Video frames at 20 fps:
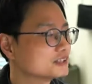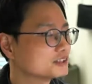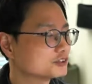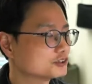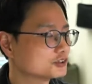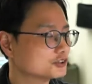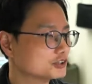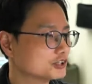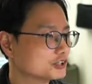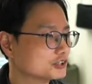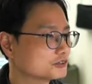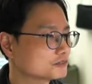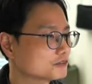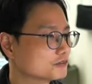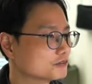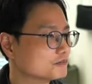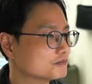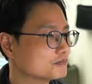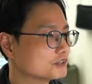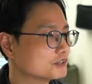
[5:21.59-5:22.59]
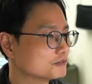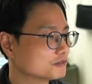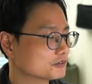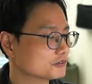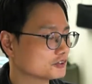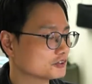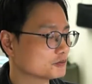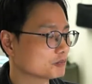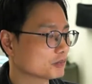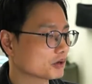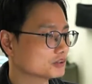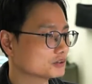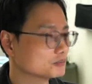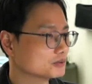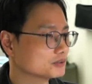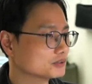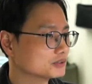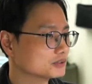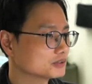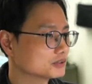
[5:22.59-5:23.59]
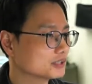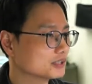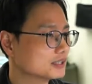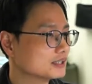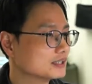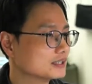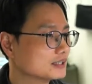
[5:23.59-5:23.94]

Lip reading: students from different departments.